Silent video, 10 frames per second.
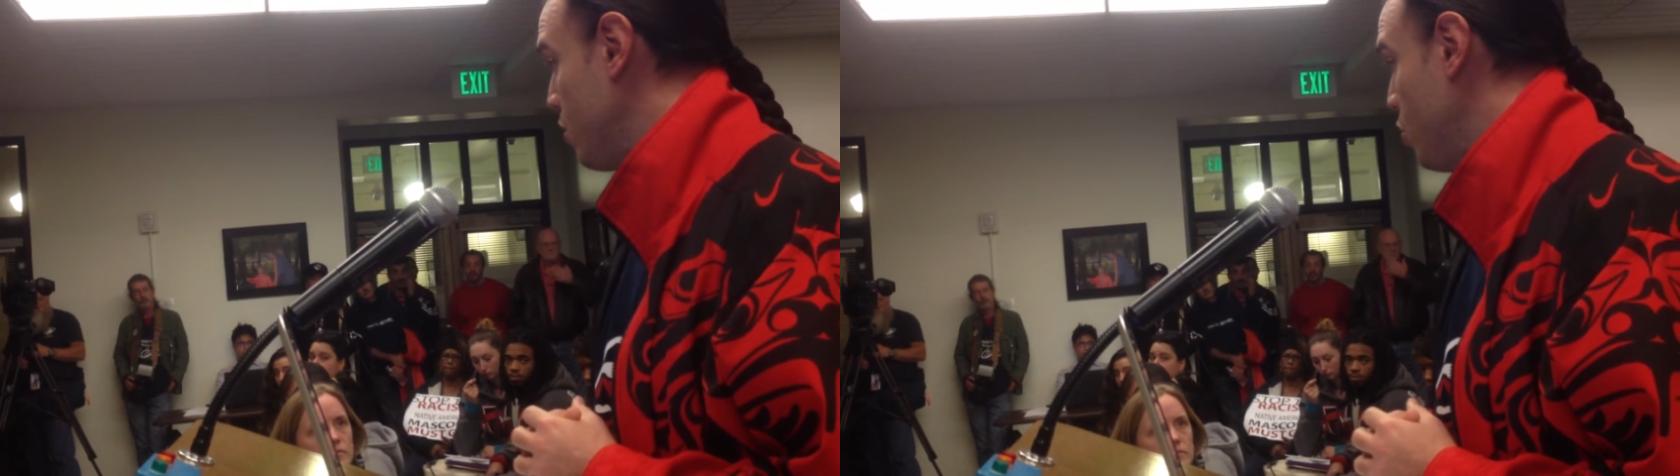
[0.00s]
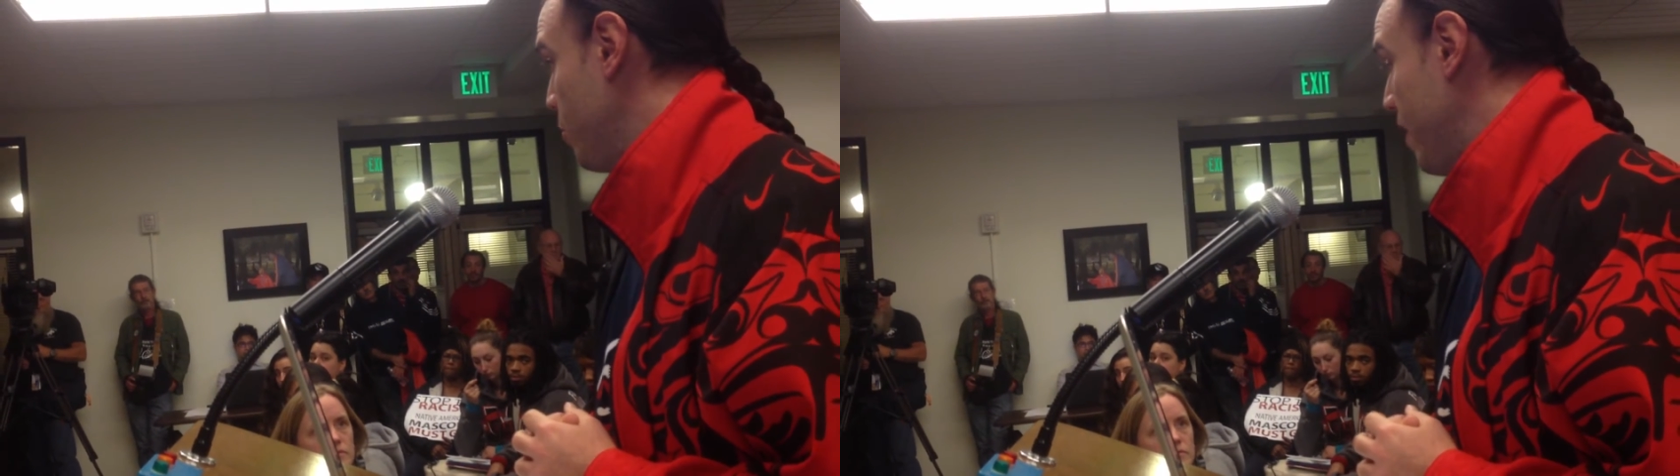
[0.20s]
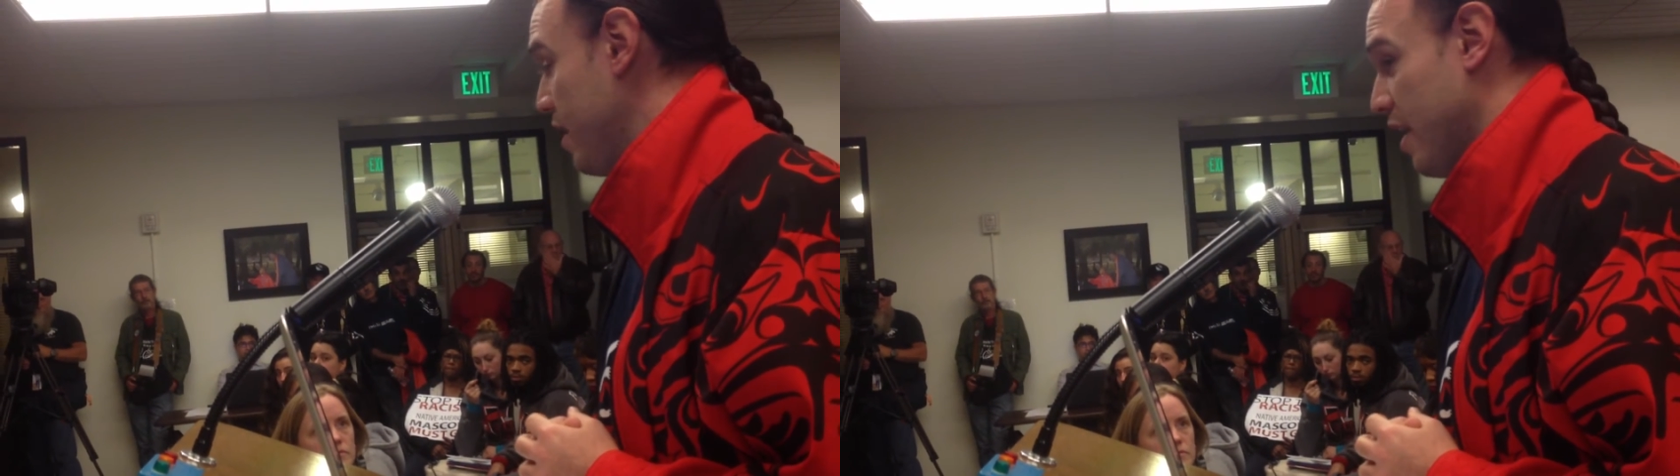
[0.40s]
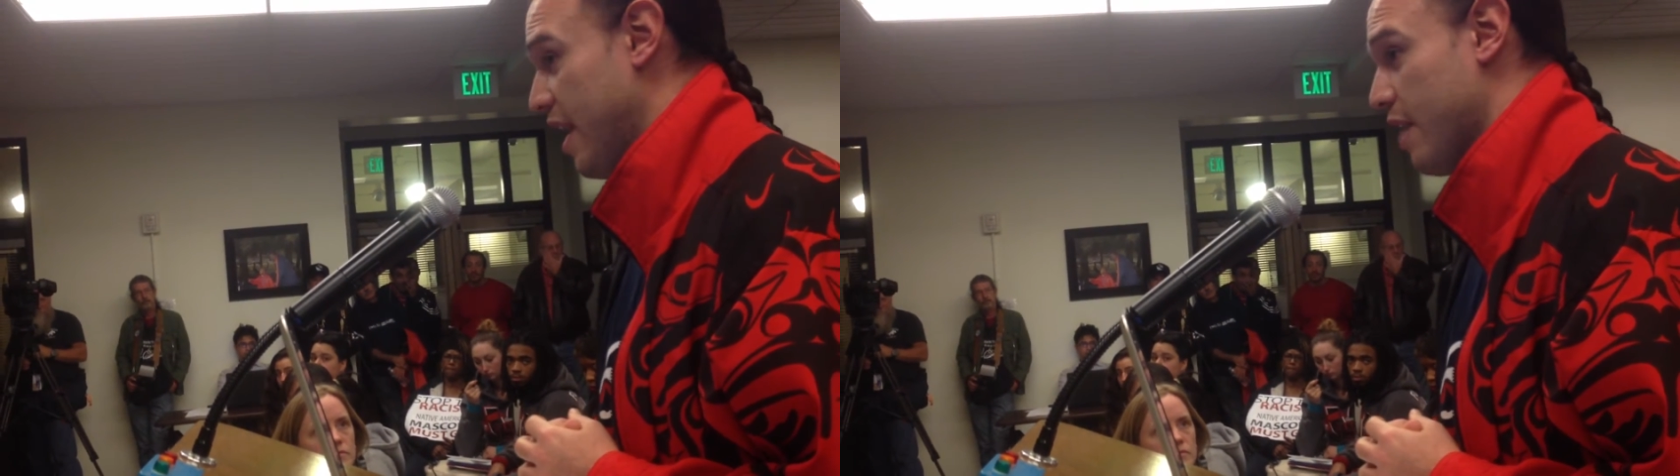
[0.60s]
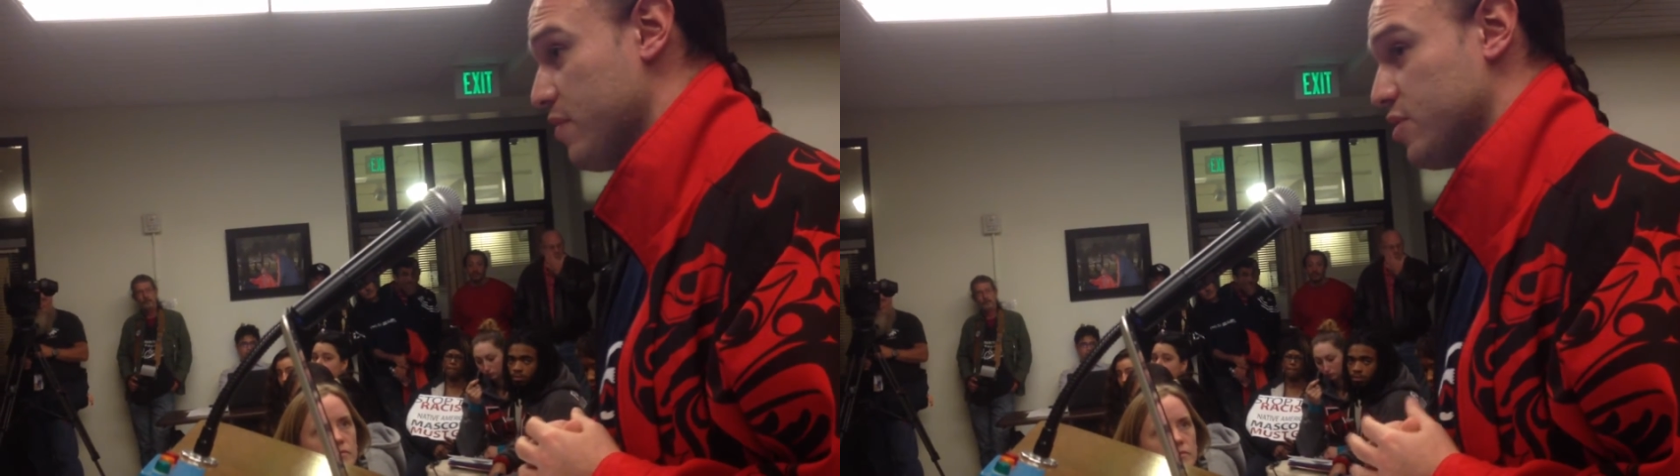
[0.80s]
who may not
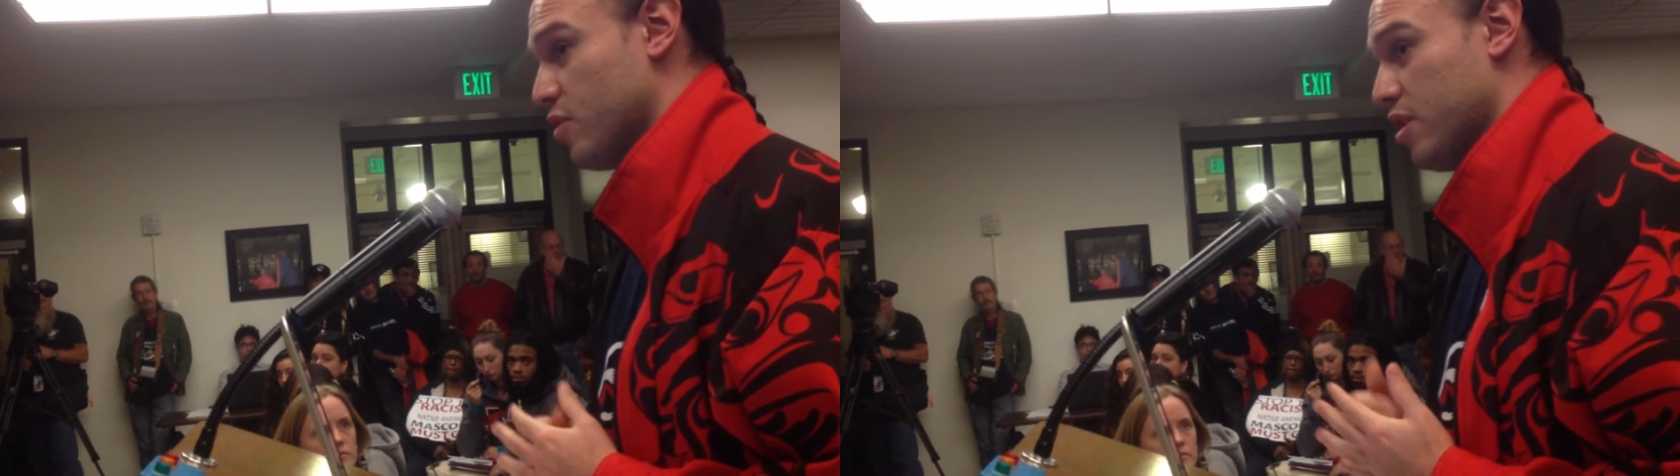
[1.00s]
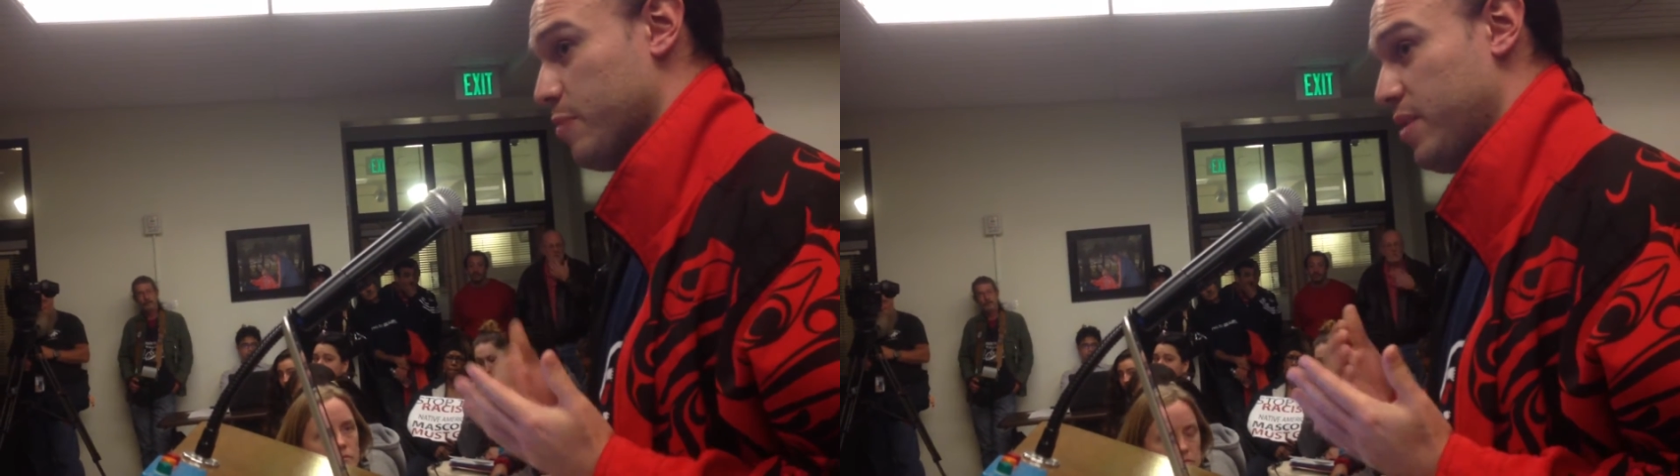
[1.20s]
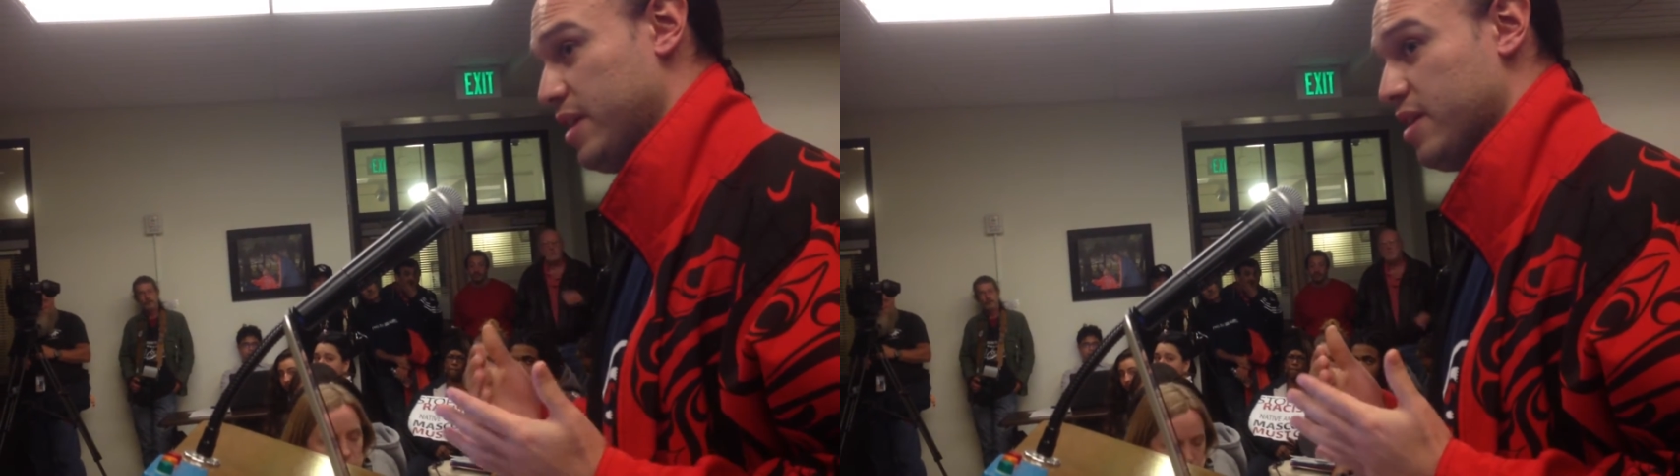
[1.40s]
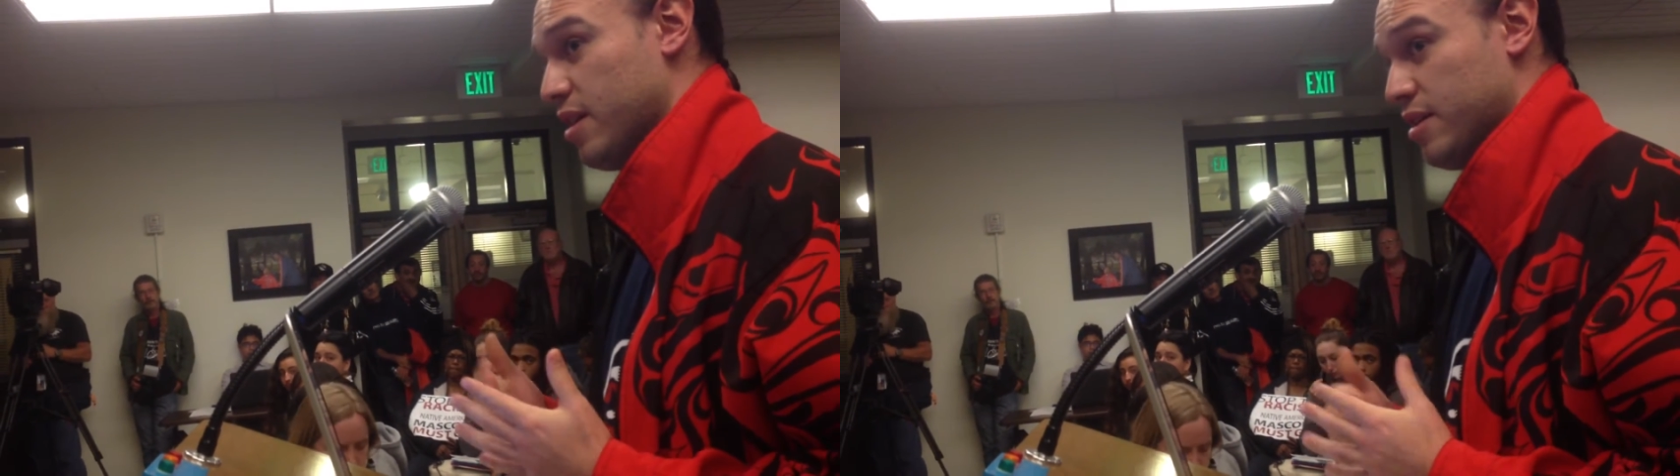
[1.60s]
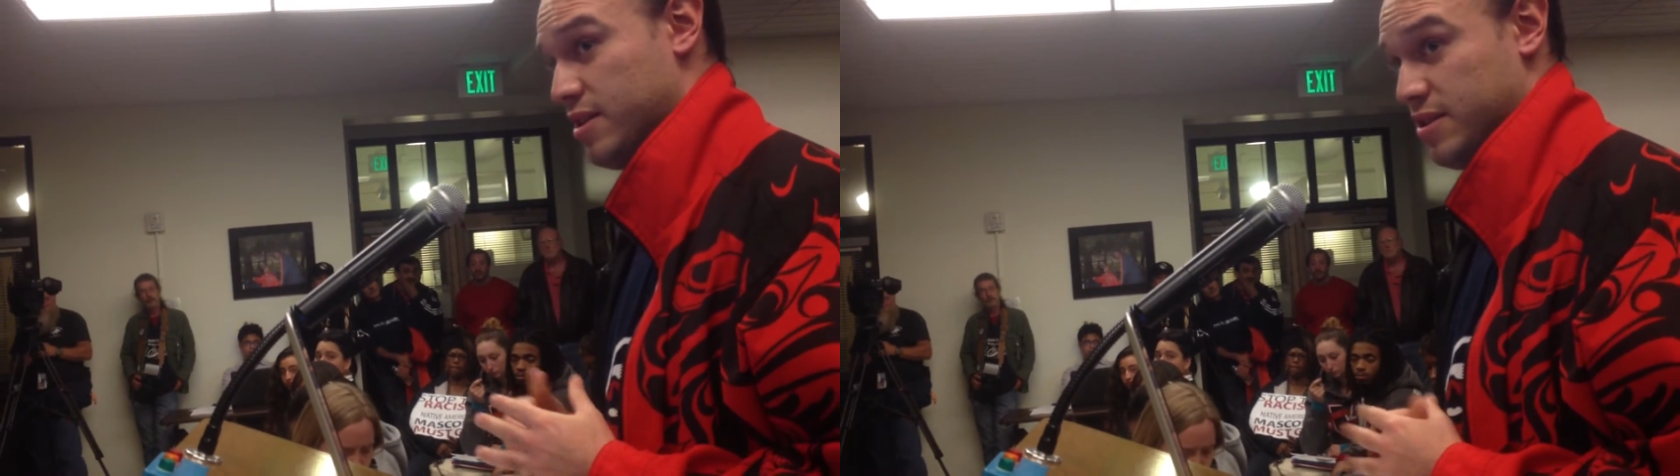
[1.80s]
have a strong opinion
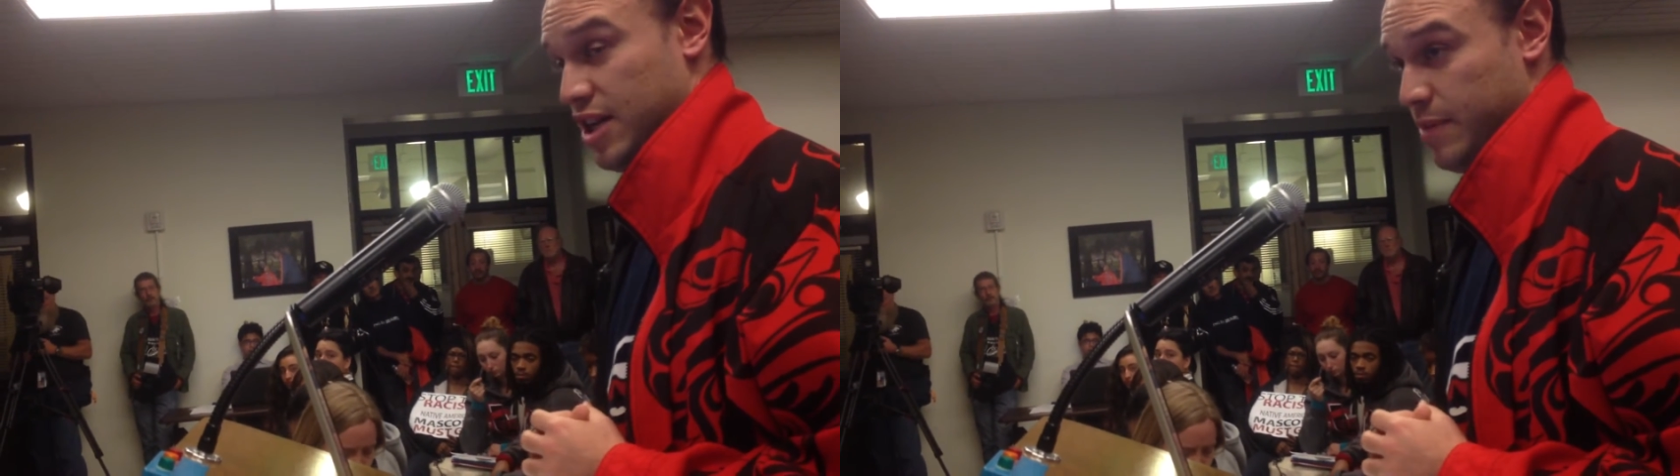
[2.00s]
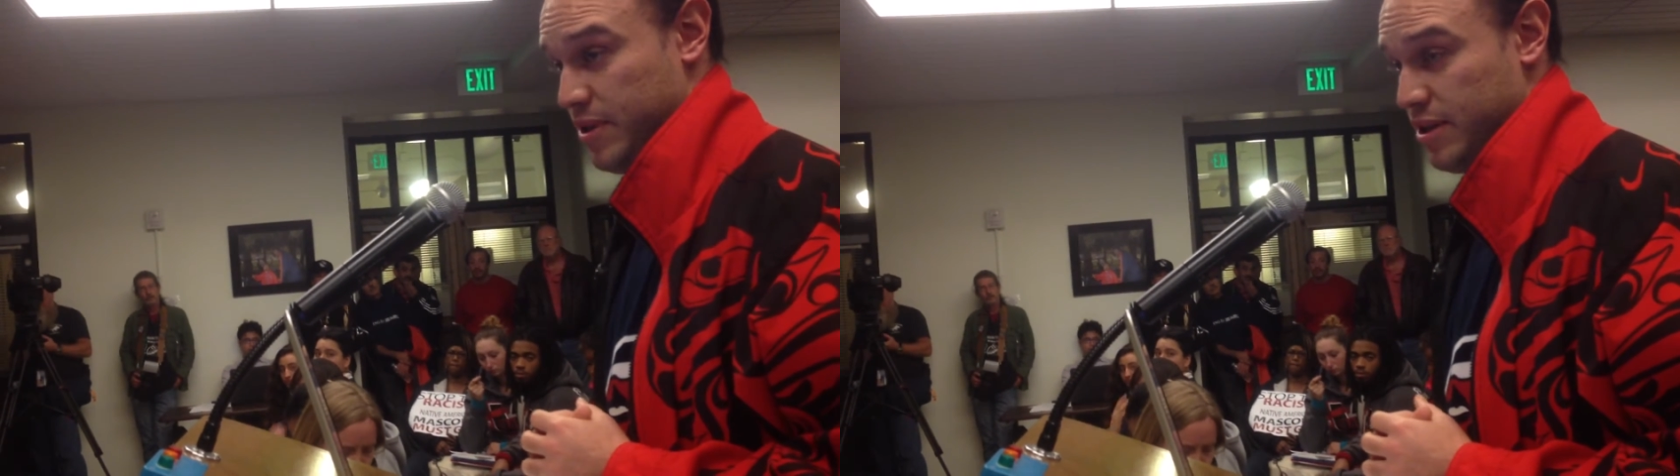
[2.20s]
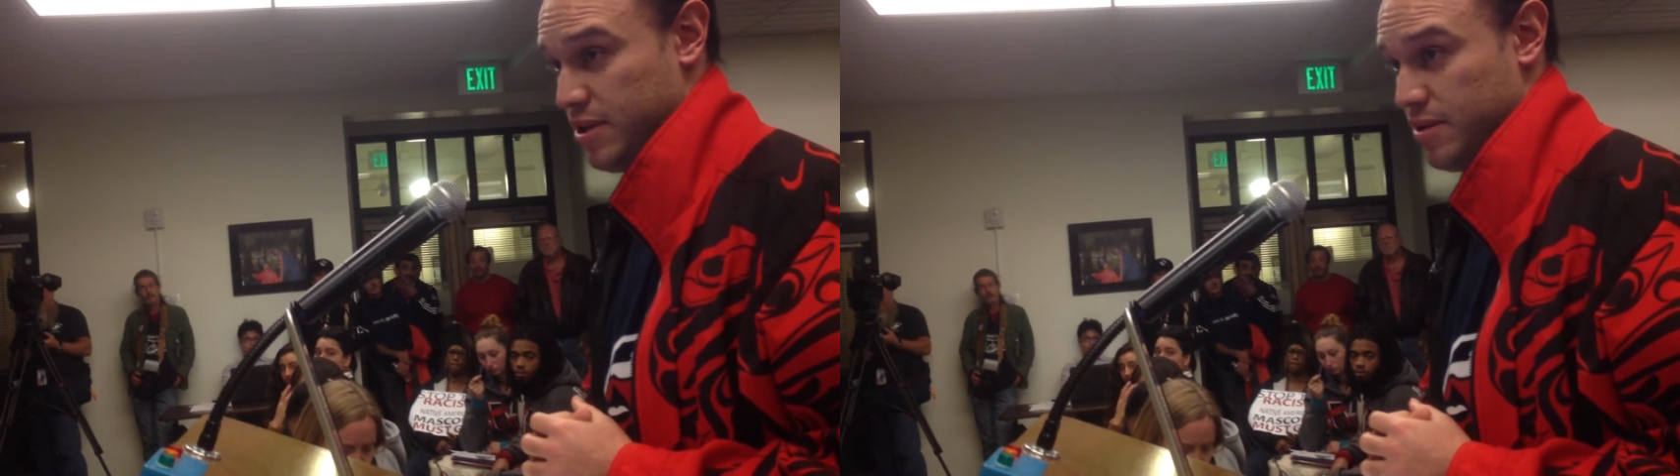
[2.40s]
on this topic.